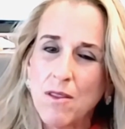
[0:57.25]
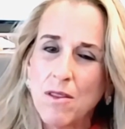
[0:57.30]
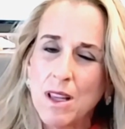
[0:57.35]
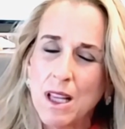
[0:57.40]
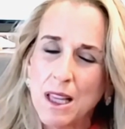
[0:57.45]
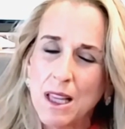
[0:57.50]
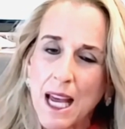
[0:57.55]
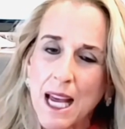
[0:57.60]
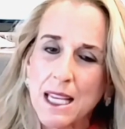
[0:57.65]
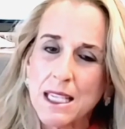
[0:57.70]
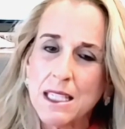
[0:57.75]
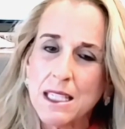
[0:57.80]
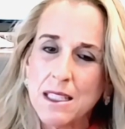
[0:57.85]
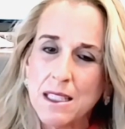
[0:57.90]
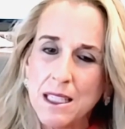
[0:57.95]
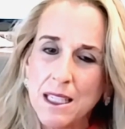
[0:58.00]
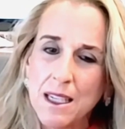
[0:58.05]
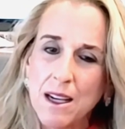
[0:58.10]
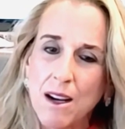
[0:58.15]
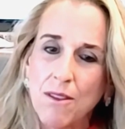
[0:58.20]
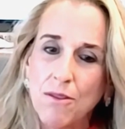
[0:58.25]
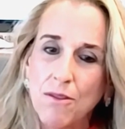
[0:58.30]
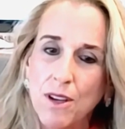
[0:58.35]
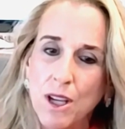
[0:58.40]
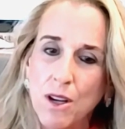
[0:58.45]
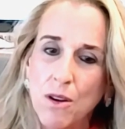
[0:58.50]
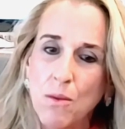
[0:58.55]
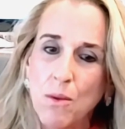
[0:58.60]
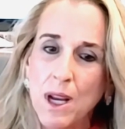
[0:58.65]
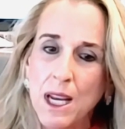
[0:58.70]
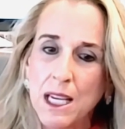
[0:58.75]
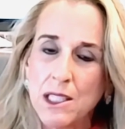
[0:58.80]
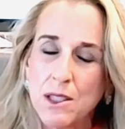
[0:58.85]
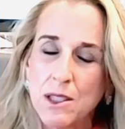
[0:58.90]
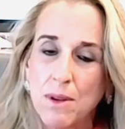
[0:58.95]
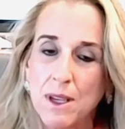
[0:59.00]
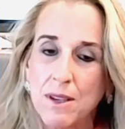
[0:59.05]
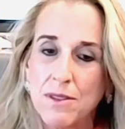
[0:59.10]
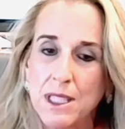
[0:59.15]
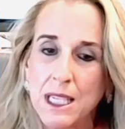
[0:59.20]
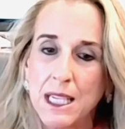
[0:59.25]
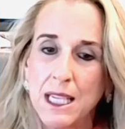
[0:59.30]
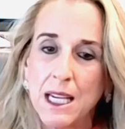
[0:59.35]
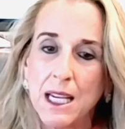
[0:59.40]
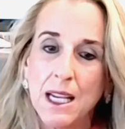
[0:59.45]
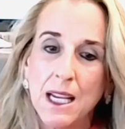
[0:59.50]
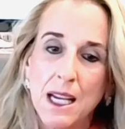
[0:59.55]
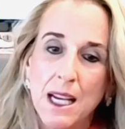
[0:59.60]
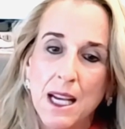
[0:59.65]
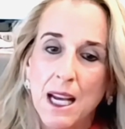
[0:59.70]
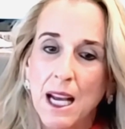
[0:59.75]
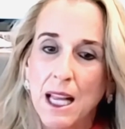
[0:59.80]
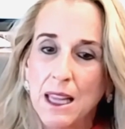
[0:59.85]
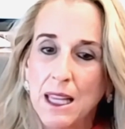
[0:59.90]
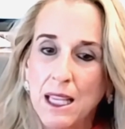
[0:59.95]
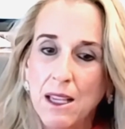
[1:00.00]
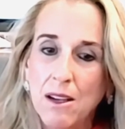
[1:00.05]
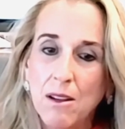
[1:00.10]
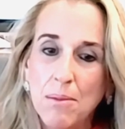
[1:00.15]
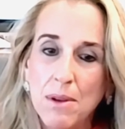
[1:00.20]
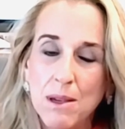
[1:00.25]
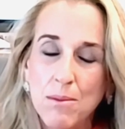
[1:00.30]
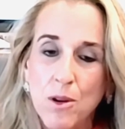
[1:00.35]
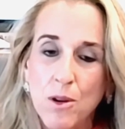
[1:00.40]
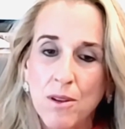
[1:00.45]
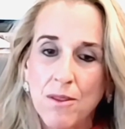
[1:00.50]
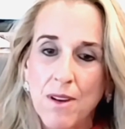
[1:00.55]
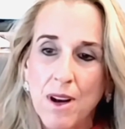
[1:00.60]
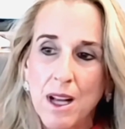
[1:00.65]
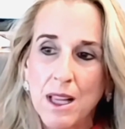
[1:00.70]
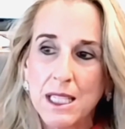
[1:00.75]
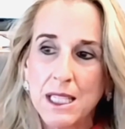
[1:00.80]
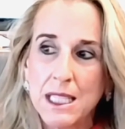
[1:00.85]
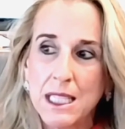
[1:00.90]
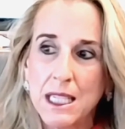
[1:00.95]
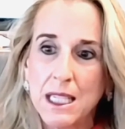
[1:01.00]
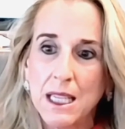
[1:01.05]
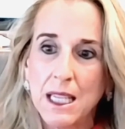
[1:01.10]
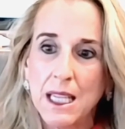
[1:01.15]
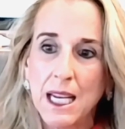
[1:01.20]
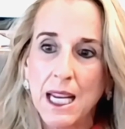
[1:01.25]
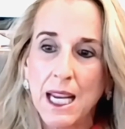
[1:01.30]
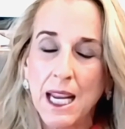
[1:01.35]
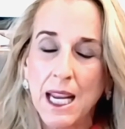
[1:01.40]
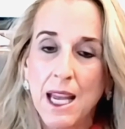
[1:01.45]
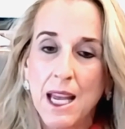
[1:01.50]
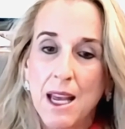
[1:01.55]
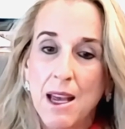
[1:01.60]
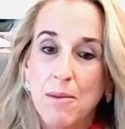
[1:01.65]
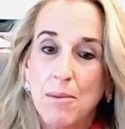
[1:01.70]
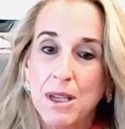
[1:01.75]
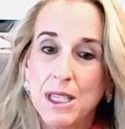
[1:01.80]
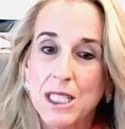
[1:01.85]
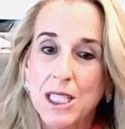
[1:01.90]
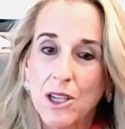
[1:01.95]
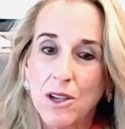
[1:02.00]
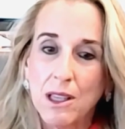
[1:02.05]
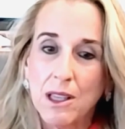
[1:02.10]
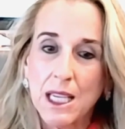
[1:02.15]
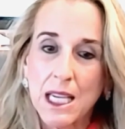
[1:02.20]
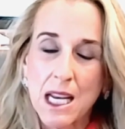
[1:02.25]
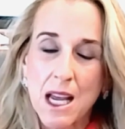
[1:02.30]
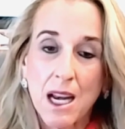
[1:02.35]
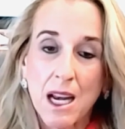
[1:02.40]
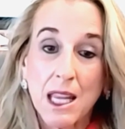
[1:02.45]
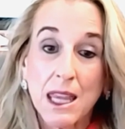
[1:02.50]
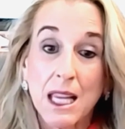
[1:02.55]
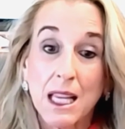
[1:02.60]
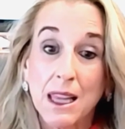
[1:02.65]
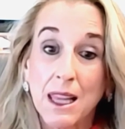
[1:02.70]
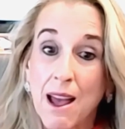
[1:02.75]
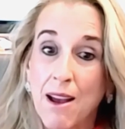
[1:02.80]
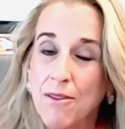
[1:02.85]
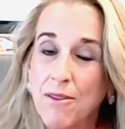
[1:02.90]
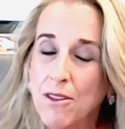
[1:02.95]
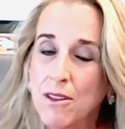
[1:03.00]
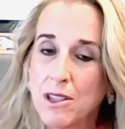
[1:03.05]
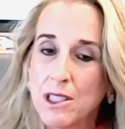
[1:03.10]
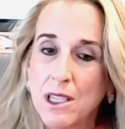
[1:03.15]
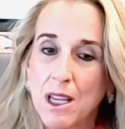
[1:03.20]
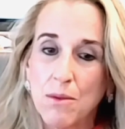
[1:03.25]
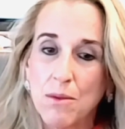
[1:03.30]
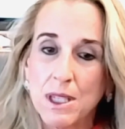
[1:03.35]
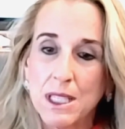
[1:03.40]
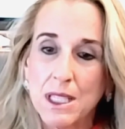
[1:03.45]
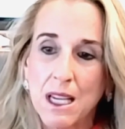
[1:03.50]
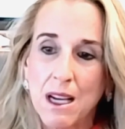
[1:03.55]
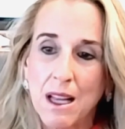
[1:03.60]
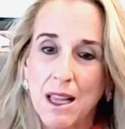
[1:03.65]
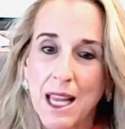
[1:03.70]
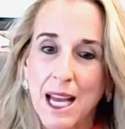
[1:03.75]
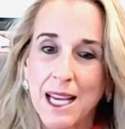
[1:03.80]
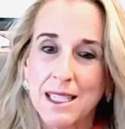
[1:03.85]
Over the last, you know, few weeks, we've seen a little bit more volatility, but certainly not at the levels that we saw